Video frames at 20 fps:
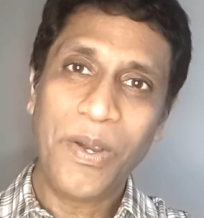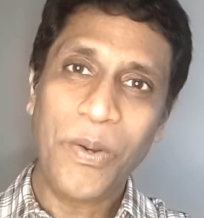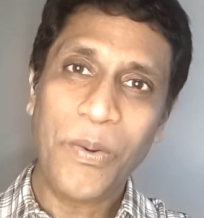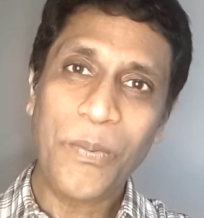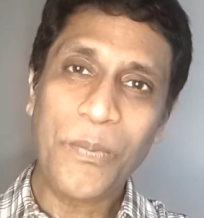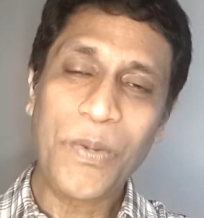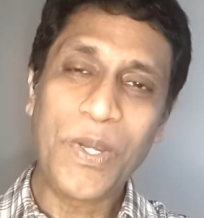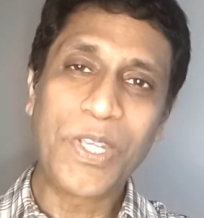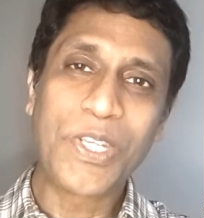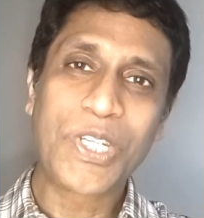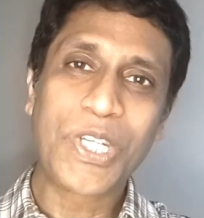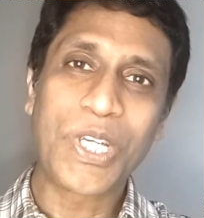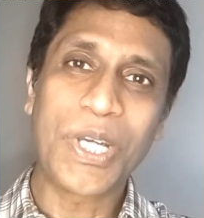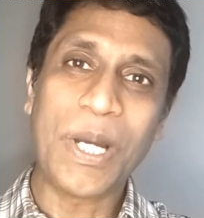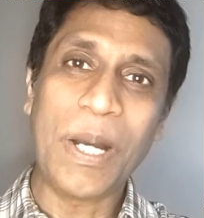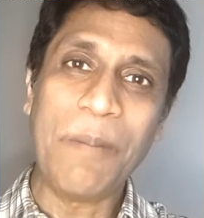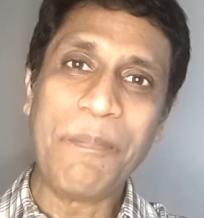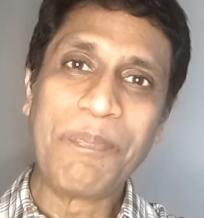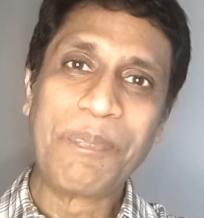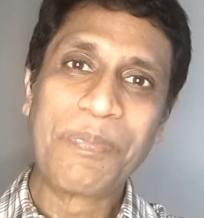which,
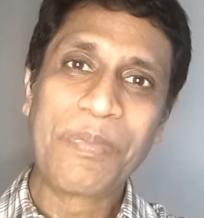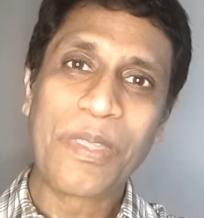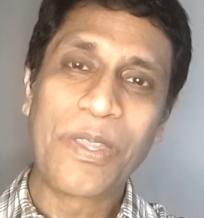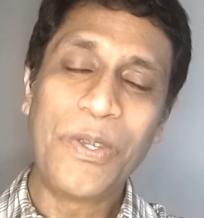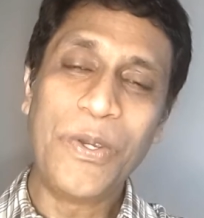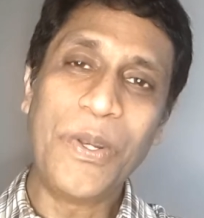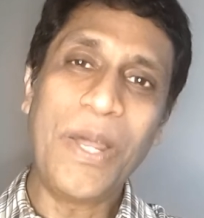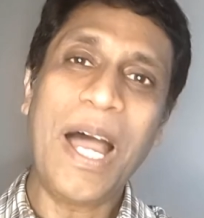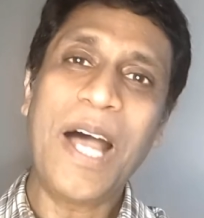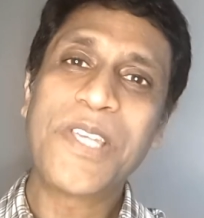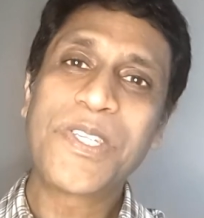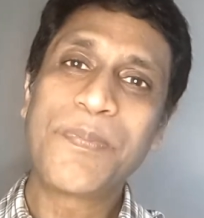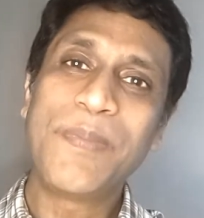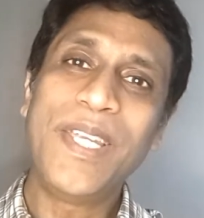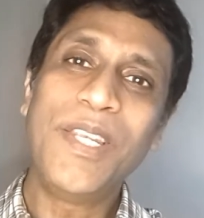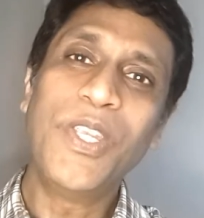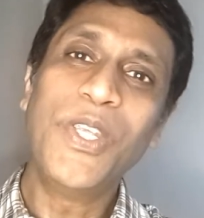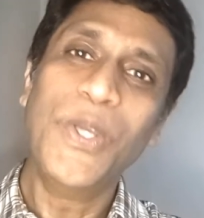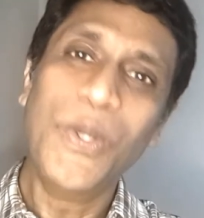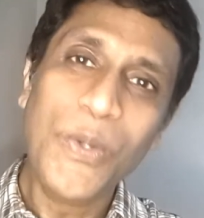has
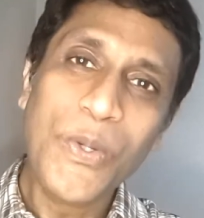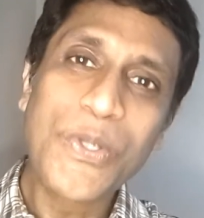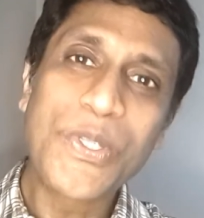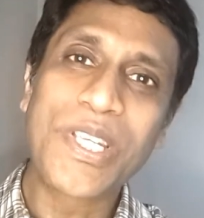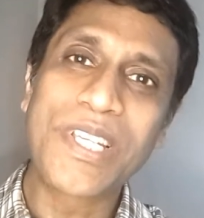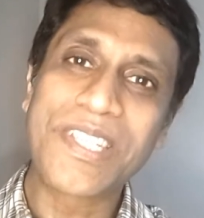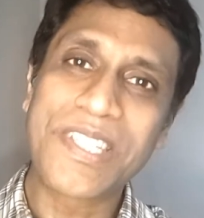been used